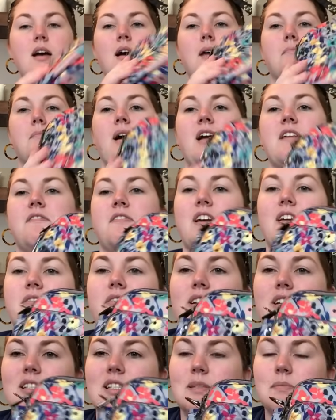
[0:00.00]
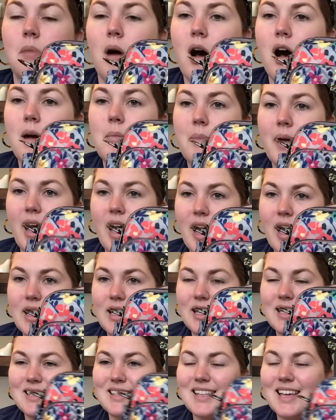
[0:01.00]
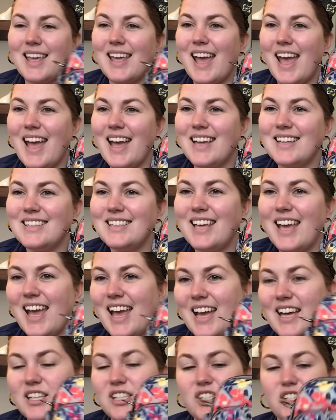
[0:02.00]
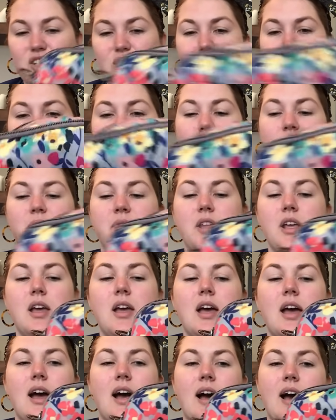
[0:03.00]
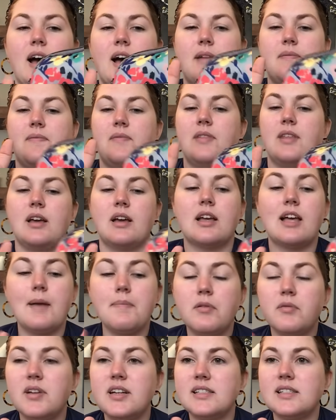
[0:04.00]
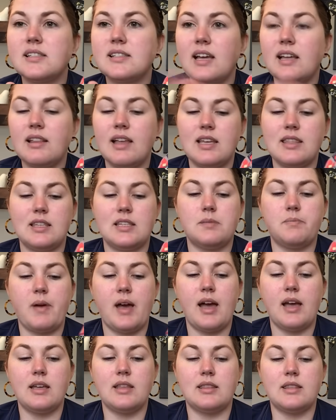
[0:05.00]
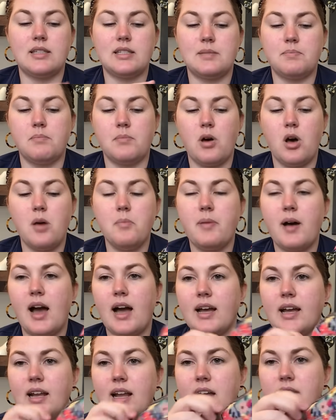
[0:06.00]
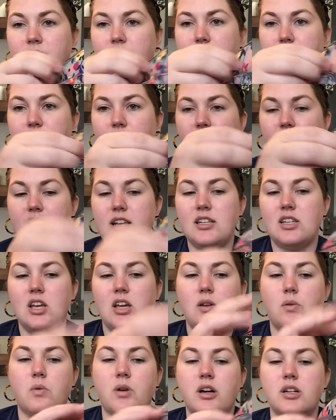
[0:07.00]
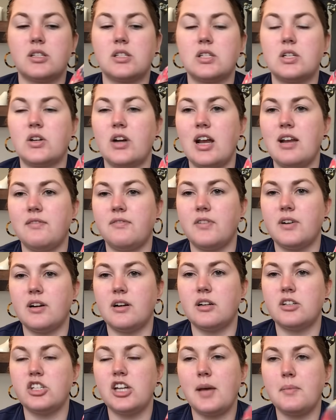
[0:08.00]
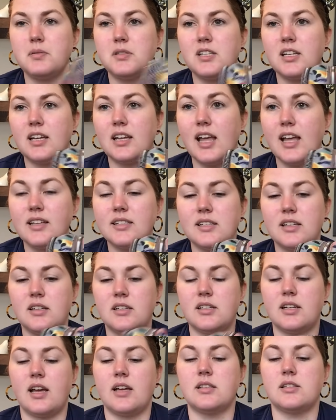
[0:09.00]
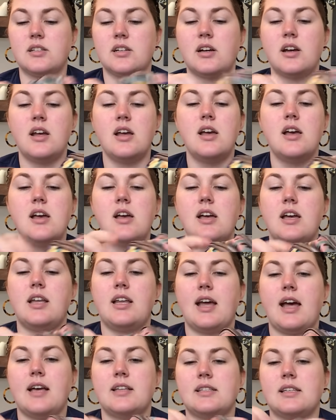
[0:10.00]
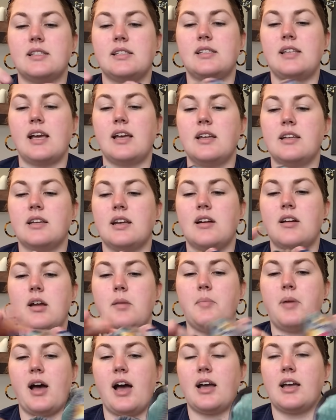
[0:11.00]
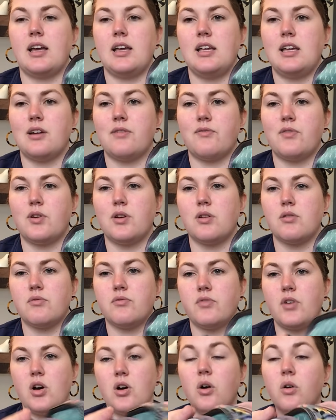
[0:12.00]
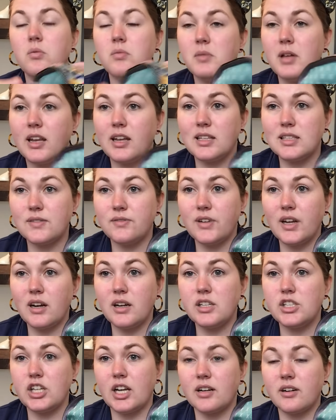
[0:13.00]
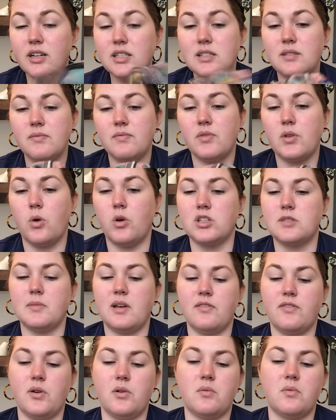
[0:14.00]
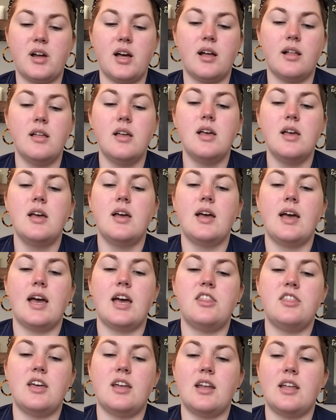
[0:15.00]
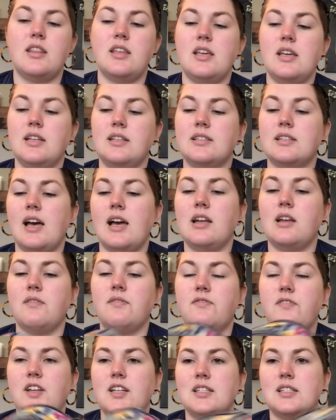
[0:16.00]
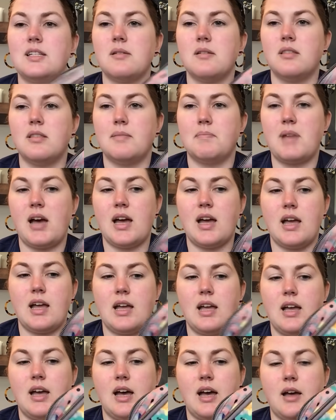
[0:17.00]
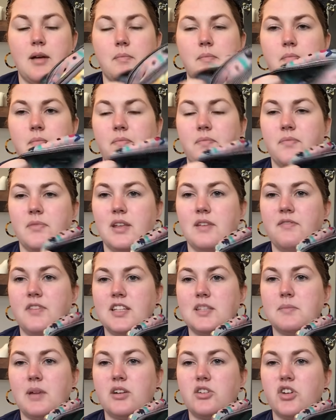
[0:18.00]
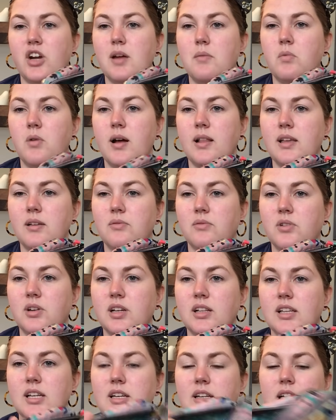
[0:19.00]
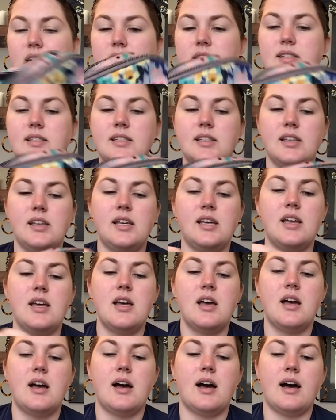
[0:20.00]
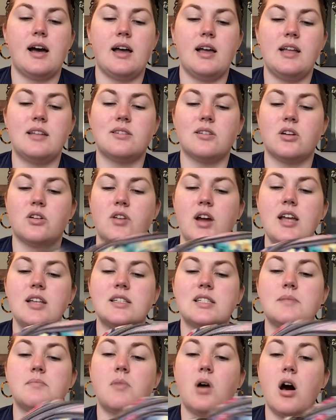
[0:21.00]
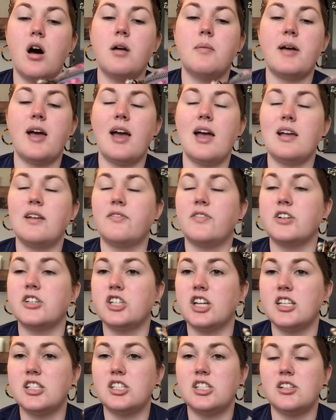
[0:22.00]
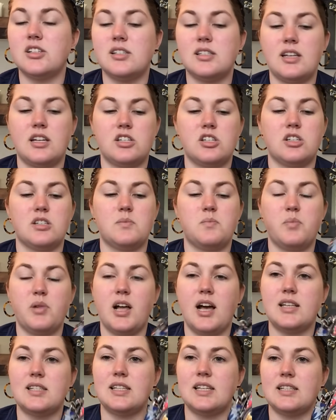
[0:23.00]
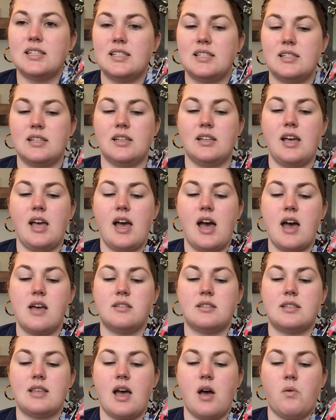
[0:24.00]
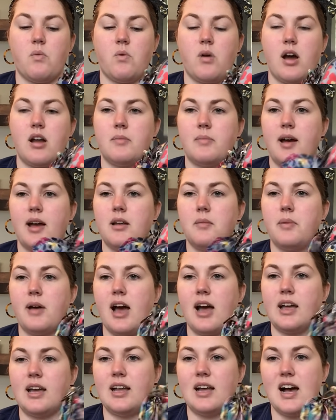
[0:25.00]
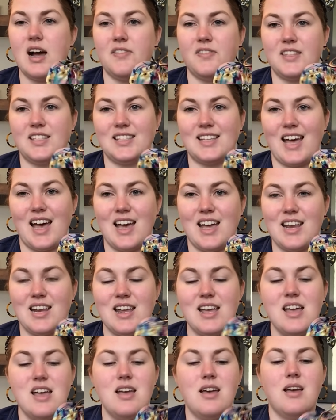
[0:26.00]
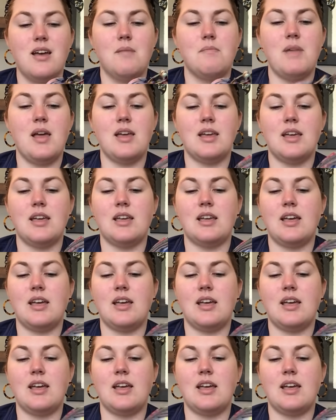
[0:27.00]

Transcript: My favorite small bag is the Can 2. Couple reasons I like this bag. The small pocket on the front works great for chapstick, hand sanitizer. It has a secondary pocket here for your phone, and it's very generous. Holds my phone well. And then on the inside, it fits my Tram wallet really nicely. It's a great small bag for just your essentials, plus it still has that water bottle pocket on the side, making